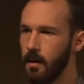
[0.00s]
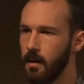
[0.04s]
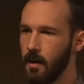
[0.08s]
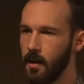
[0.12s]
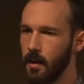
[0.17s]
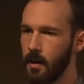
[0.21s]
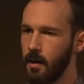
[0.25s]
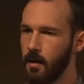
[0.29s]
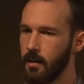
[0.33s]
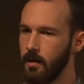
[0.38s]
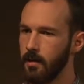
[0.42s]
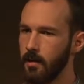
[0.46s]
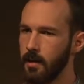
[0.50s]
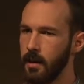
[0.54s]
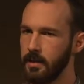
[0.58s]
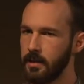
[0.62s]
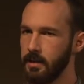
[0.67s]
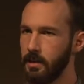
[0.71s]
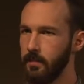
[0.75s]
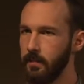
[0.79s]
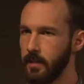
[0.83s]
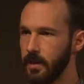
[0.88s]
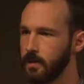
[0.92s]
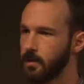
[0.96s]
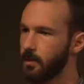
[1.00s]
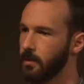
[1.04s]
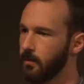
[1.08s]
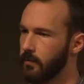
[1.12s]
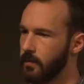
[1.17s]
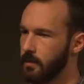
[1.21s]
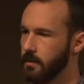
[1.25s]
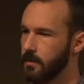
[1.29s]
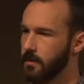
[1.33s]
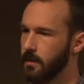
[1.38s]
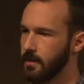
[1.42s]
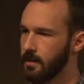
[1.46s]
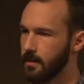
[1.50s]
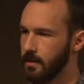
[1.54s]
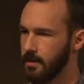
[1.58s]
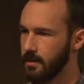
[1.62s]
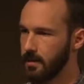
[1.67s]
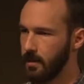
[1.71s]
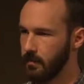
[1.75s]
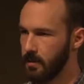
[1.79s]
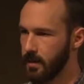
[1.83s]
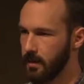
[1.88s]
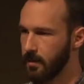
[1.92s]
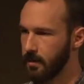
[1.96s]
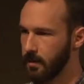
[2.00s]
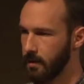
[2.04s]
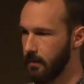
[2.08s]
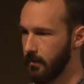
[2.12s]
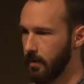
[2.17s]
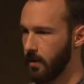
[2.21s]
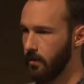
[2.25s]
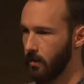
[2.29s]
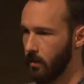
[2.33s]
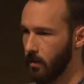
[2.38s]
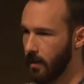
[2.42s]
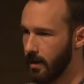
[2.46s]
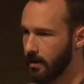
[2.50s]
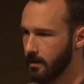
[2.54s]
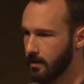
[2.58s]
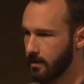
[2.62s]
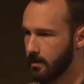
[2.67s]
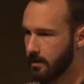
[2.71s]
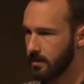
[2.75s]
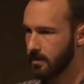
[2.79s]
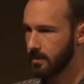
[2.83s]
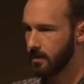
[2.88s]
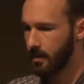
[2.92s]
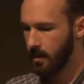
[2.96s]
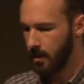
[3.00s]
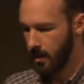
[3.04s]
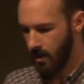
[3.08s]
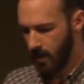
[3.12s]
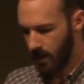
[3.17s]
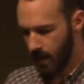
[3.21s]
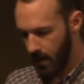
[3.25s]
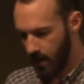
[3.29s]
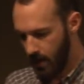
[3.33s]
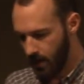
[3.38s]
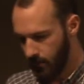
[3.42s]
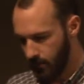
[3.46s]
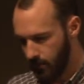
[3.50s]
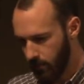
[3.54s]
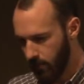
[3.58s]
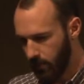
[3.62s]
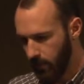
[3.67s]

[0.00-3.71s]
uh, HTTP service that's accepting incoming requests, um,